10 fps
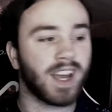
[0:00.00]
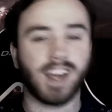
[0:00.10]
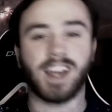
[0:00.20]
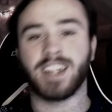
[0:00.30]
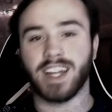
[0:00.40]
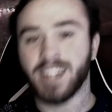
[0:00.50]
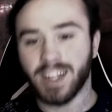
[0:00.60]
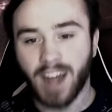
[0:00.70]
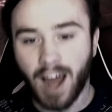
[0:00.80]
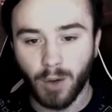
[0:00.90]
and it did
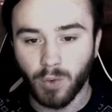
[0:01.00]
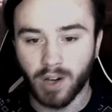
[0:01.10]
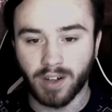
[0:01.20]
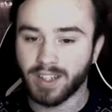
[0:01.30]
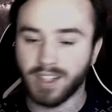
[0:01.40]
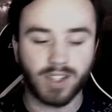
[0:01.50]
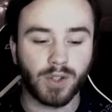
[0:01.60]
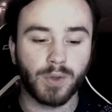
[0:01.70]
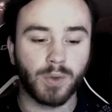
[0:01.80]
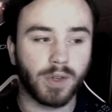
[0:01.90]
not work.
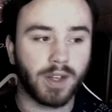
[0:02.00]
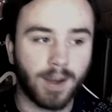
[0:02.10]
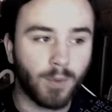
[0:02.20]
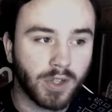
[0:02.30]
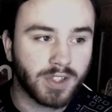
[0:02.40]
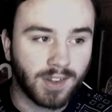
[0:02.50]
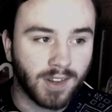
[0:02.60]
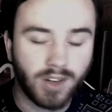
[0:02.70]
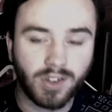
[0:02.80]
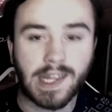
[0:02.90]
You it was
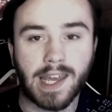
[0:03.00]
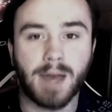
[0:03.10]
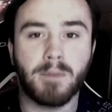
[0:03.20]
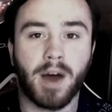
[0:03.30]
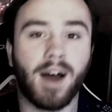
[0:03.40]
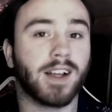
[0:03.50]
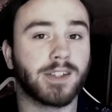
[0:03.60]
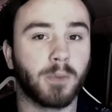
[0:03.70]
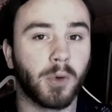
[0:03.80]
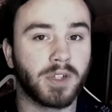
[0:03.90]
literally
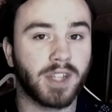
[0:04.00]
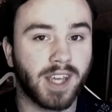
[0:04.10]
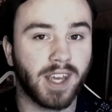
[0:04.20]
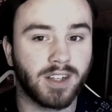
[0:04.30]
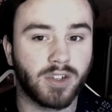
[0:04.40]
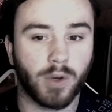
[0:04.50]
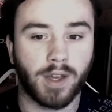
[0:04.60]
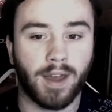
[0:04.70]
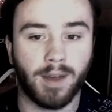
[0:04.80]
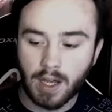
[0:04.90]
impossible to get into a
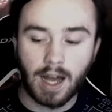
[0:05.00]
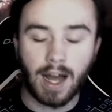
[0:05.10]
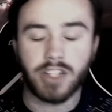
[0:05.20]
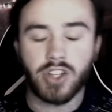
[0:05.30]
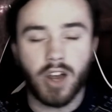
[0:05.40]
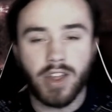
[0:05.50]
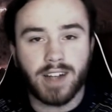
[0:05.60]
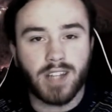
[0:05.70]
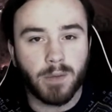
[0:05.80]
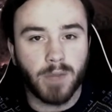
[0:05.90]
game. I saw that
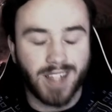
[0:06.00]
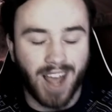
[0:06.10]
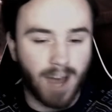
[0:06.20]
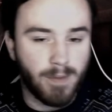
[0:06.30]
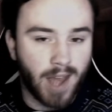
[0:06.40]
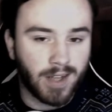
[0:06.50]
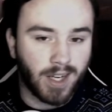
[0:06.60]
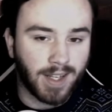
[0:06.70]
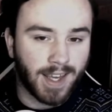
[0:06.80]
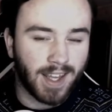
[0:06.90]
Tim the Tatman
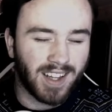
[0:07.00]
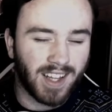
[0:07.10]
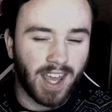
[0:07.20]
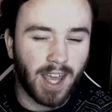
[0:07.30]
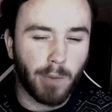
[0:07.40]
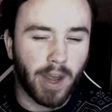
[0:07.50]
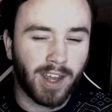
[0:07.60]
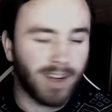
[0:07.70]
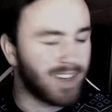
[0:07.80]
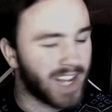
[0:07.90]
didn't get in the game
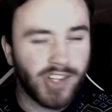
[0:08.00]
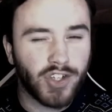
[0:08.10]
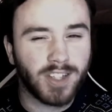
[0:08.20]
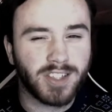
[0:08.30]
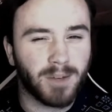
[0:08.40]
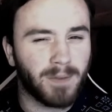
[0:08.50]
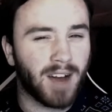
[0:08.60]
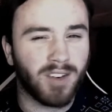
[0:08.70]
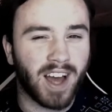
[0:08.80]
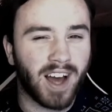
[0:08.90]
and Ninja
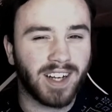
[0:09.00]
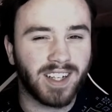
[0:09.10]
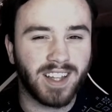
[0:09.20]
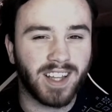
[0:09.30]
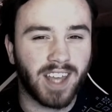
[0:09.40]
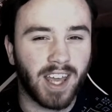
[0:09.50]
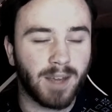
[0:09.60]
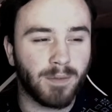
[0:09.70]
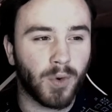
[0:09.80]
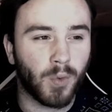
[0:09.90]
somehow got into the
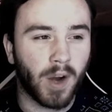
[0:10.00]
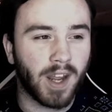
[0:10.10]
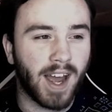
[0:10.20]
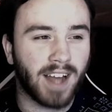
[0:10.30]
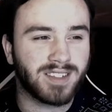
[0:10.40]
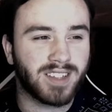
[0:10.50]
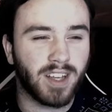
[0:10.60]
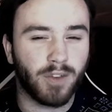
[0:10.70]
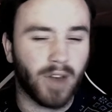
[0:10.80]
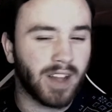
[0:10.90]
game right as
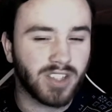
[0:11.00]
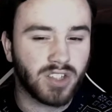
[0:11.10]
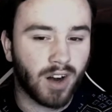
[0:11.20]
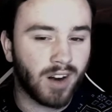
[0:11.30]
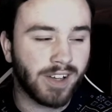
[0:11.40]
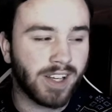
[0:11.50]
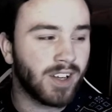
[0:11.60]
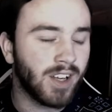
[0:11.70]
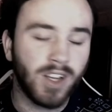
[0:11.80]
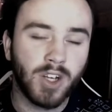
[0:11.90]
the event started,
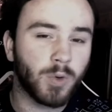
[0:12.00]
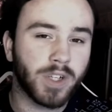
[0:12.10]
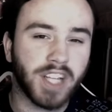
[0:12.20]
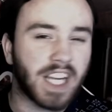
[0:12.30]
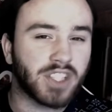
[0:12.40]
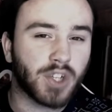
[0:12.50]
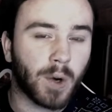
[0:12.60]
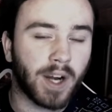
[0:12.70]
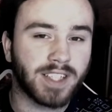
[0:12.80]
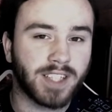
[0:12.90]
which is
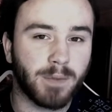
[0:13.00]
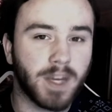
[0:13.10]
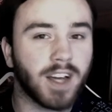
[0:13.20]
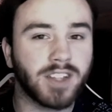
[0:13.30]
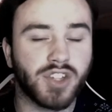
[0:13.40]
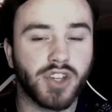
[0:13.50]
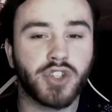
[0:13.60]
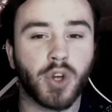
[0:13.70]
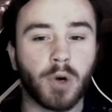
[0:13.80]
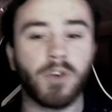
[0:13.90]
crazy because the
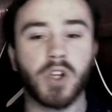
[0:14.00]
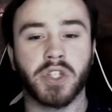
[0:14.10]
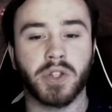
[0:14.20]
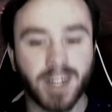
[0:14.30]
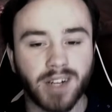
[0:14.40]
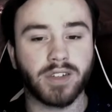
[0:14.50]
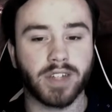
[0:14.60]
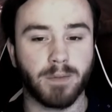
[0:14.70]
servers literally